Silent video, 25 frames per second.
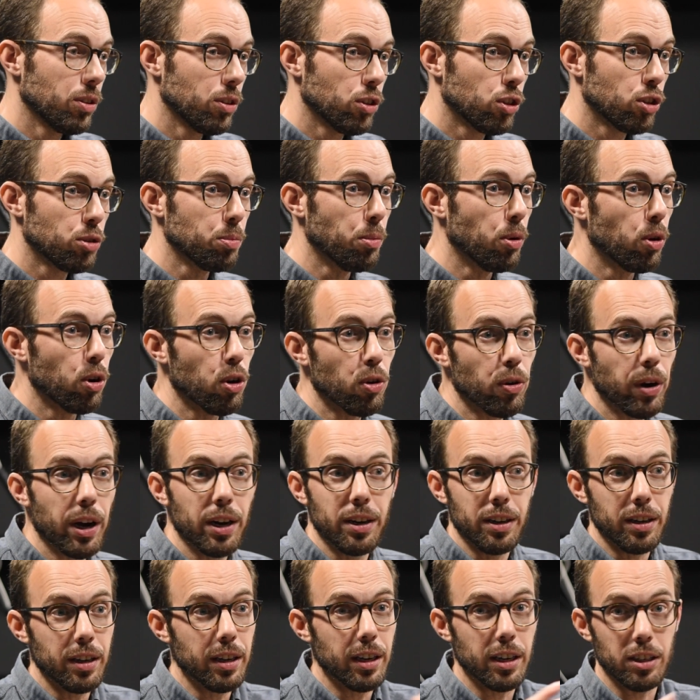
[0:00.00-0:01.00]
smaller
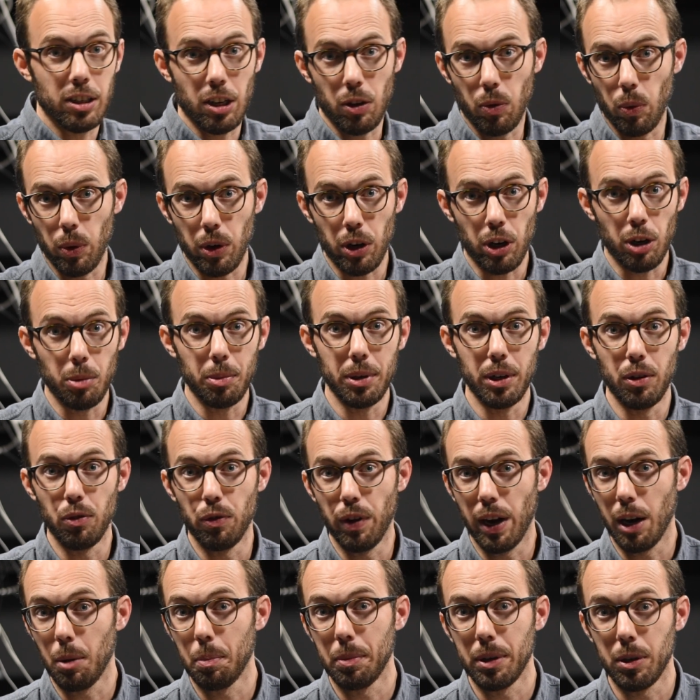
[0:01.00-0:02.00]
ideas that we're going to be
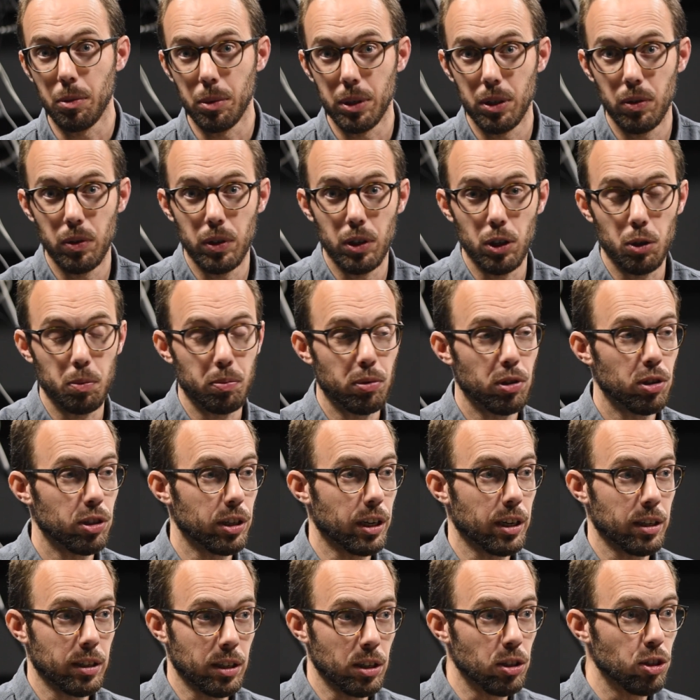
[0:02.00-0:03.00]
developing between this
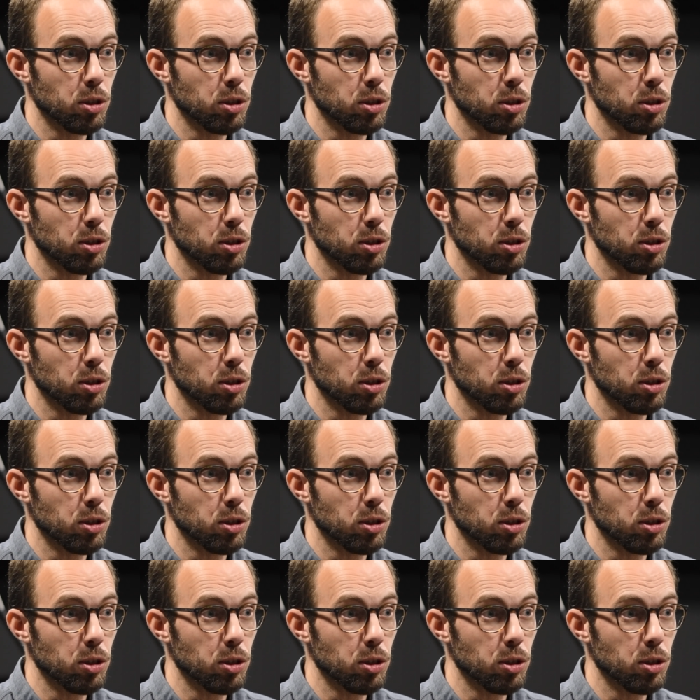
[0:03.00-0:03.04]
project,